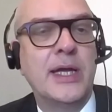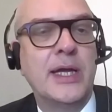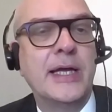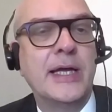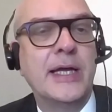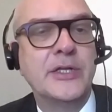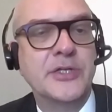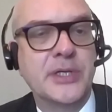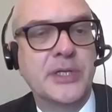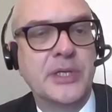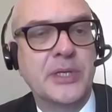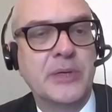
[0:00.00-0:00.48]

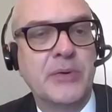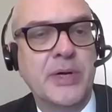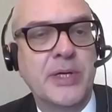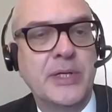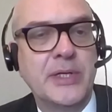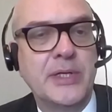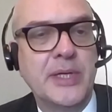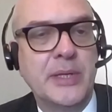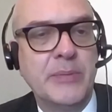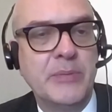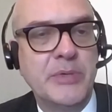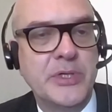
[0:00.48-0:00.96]
AI
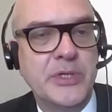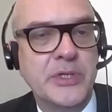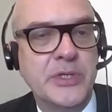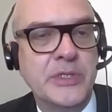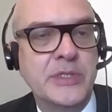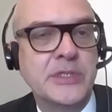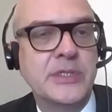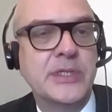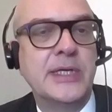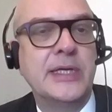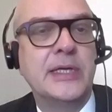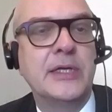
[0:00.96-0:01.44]
generated
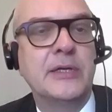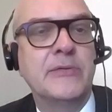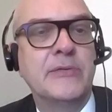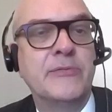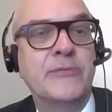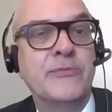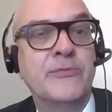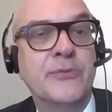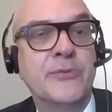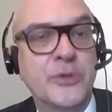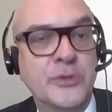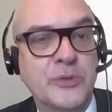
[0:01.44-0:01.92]
images in
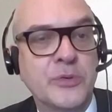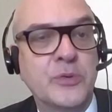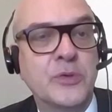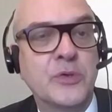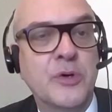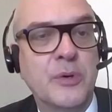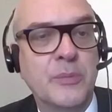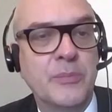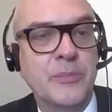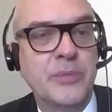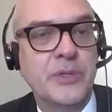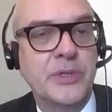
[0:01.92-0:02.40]
photo
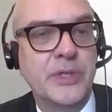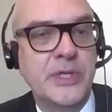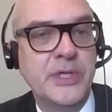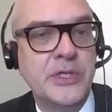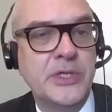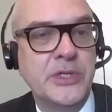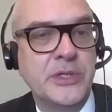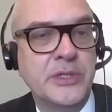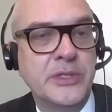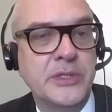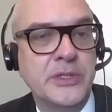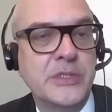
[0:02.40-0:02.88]

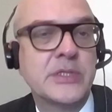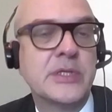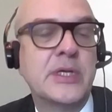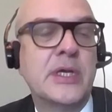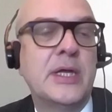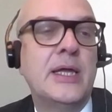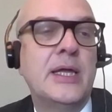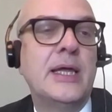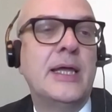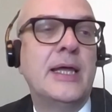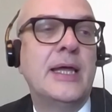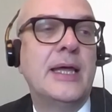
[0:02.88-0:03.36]
competitions,
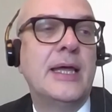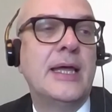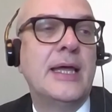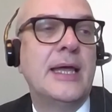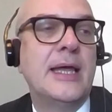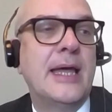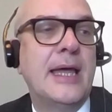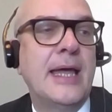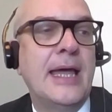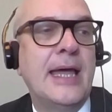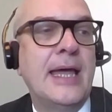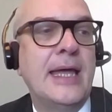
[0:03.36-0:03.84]

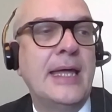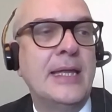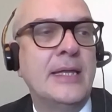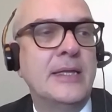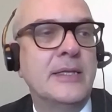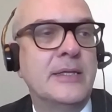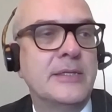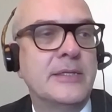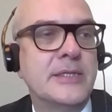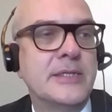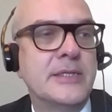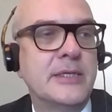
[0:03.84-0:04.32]

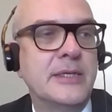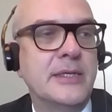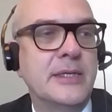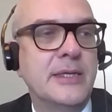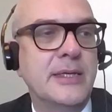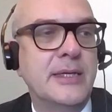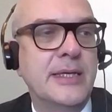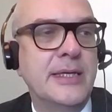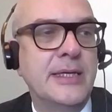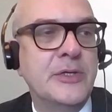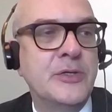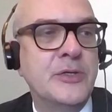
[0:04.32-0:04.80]
and
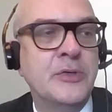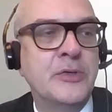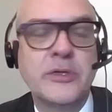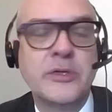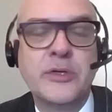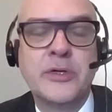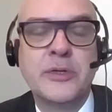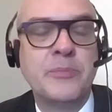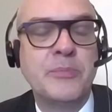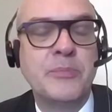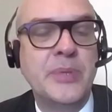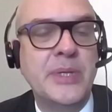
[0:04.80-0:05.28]
it should
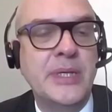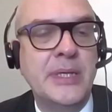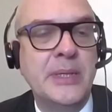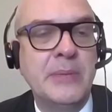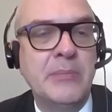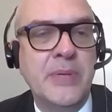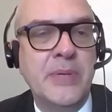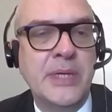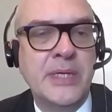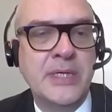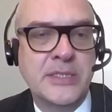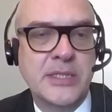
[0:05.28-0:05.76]
not be
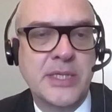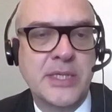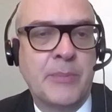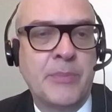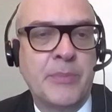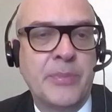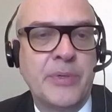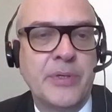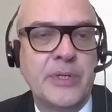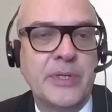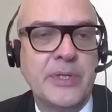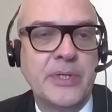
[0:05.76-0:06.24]
mixed
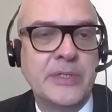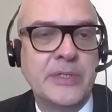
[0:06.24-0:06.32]
up.